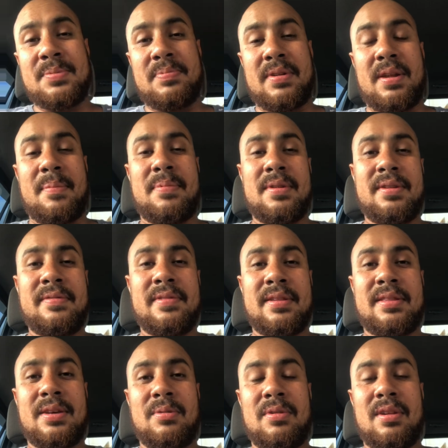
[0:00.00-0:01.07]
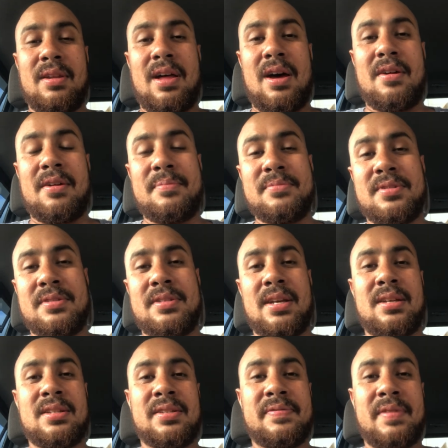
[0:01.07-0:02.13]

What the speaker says: but I believe that they will allow him to take his